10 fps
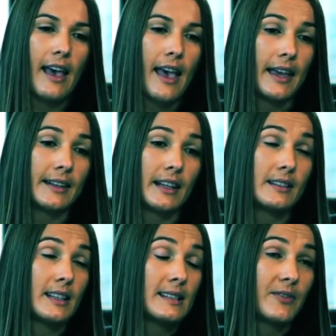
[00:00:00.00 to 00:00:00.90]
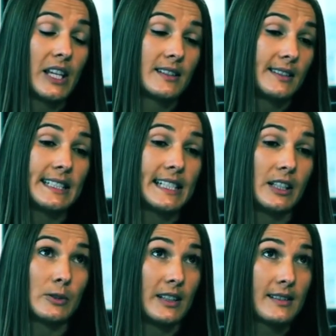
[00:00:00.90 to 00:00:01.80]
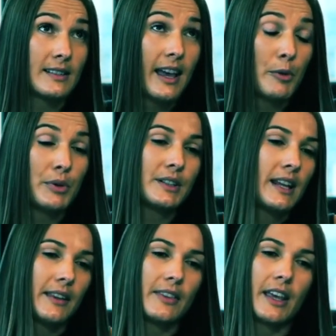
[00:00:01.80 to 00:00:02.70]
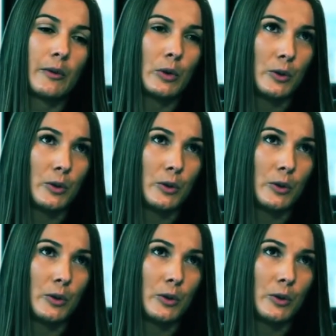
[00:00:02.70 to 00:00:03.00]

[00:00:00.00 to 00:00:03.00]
And in the event that the deal doesn't happen, they will